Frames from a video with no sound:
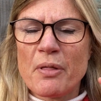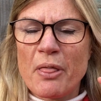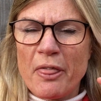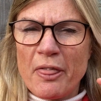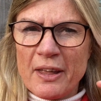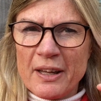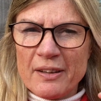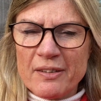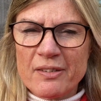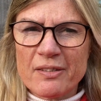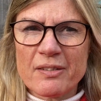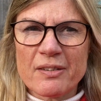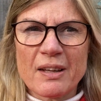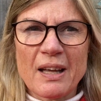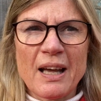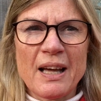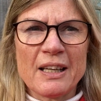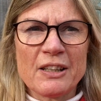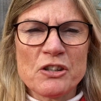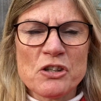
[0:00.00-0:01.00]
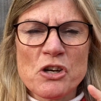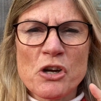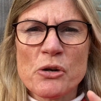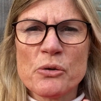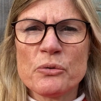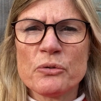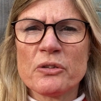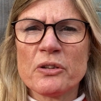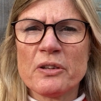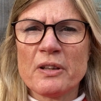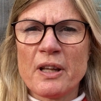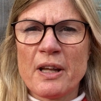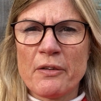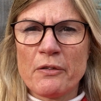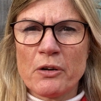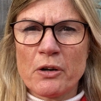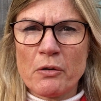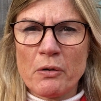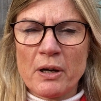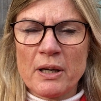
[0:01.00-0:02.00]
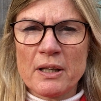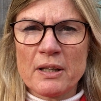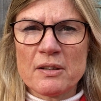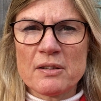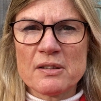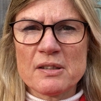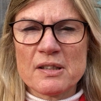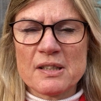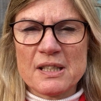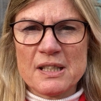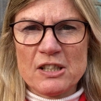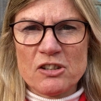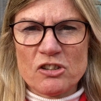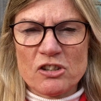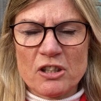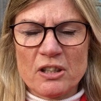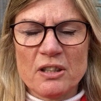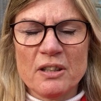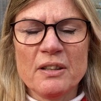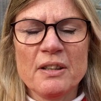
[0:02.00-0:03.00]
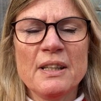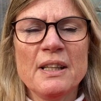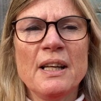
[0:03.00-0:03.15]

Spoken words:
thinks and knows that they're a great teacher,